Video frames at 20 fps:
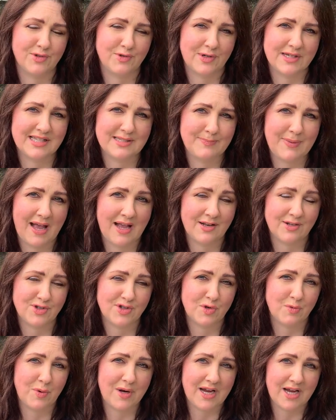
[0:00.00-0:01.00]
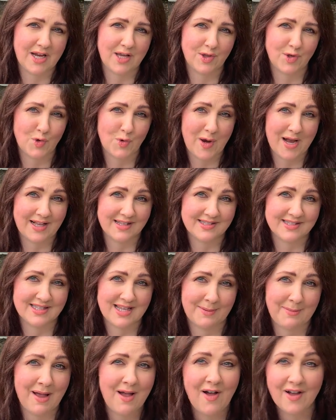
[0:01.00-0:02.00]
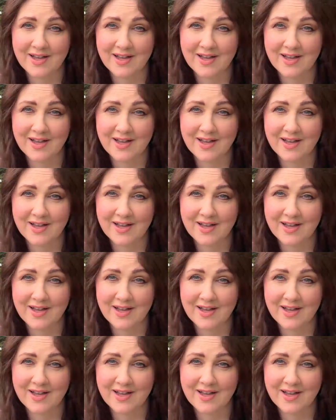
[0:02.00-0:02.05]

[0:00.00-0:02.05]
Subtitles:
dress pattern to wear throughout summer.